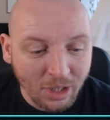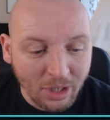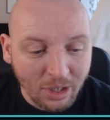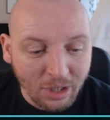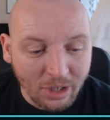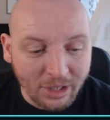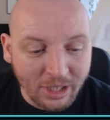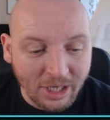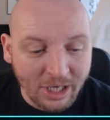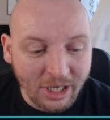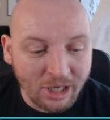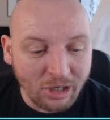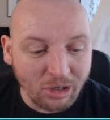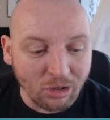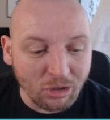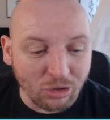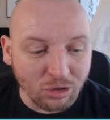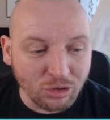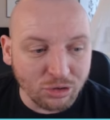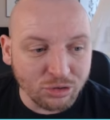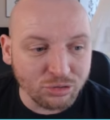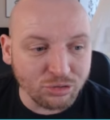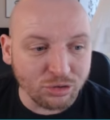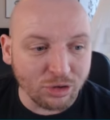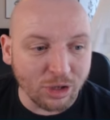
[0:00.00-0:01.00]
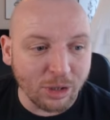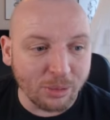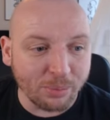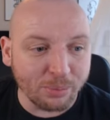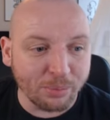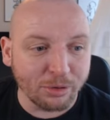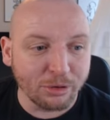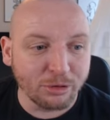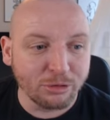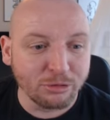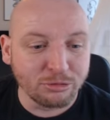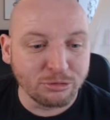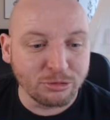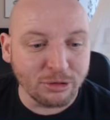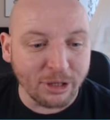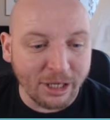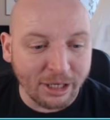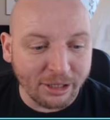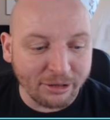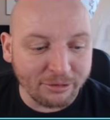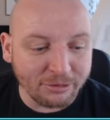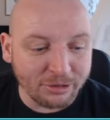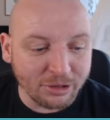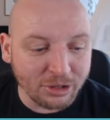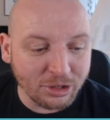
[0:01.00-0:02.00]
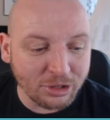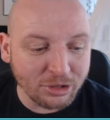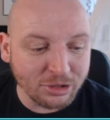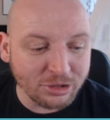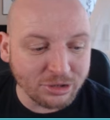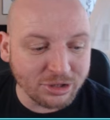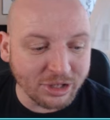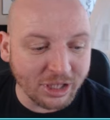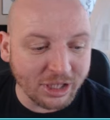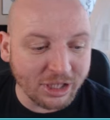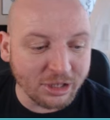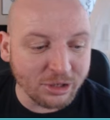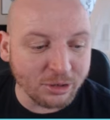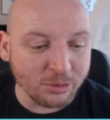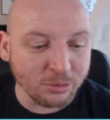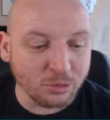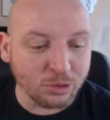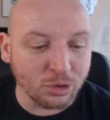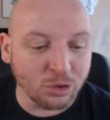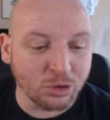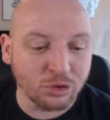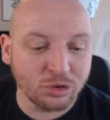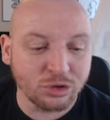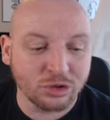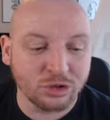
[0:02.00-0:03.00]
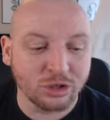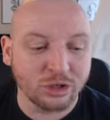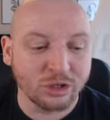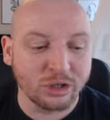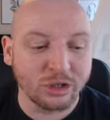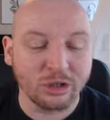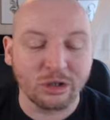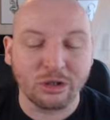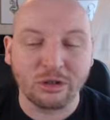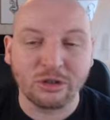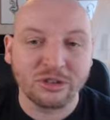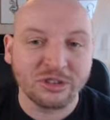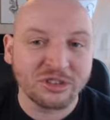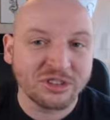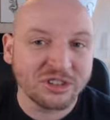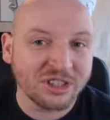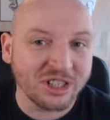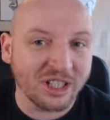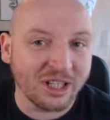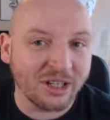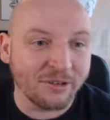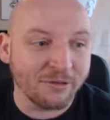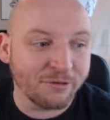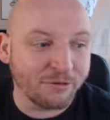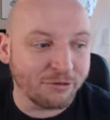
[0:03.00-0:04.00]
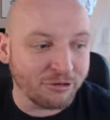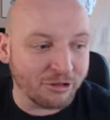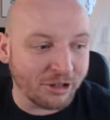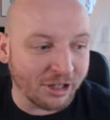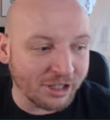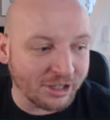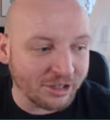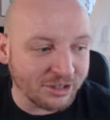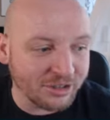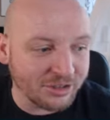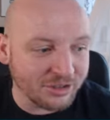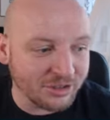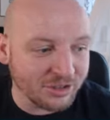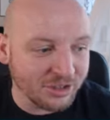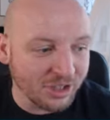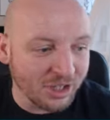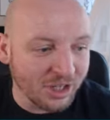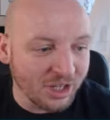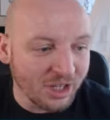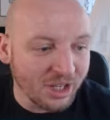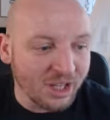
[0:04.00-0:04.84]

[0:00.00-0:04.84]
And then Andre Pereira has ended up going to Nantes in France.